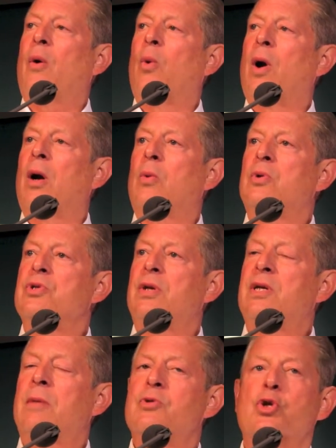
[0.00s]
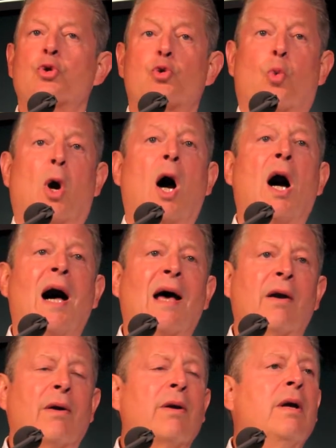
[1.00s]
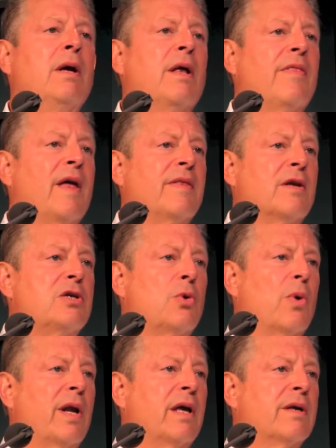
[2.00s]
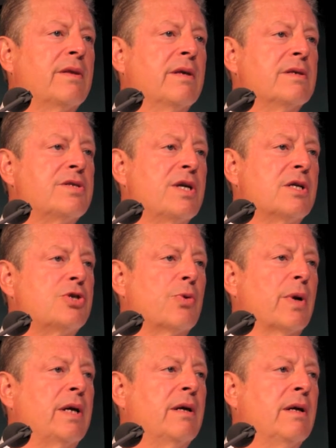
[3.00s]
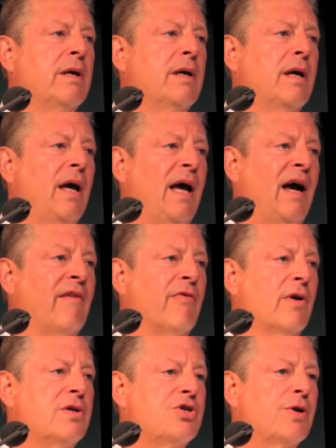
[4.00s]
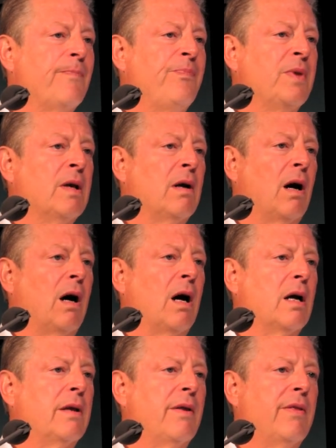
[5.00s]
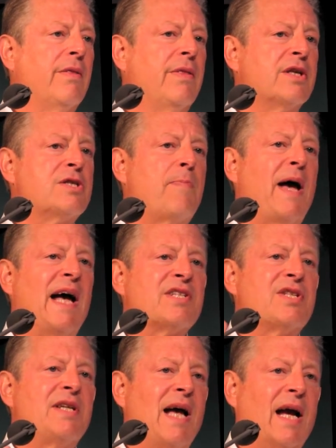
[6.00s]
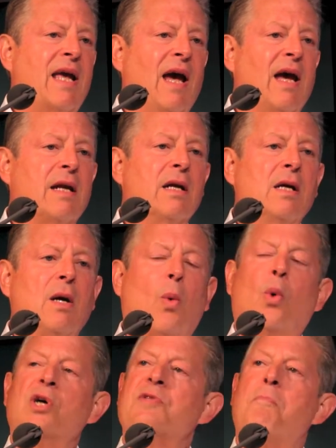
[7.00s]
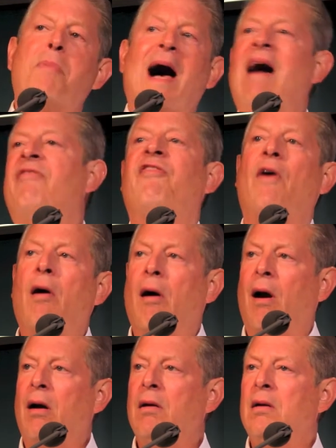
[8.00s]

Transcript: where the temperatures were hotter than the 20th century average uh, this past decade was by far